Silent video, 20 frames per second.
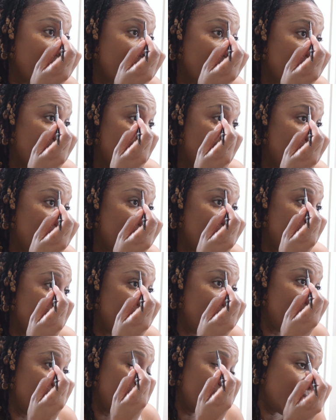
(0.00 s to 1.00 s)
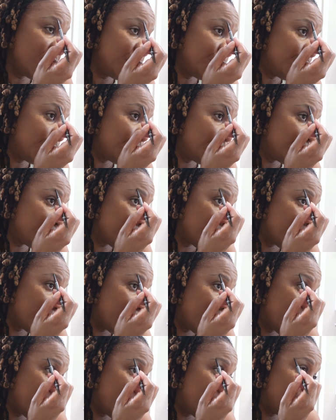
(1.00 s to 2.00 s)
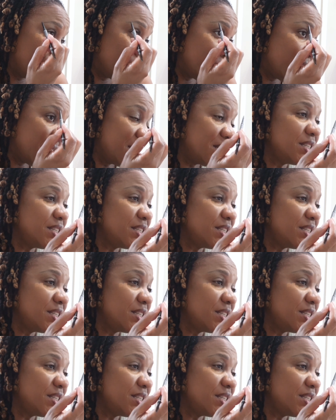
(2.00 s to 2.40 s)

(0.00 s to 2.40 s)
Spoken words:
and then just draw that out.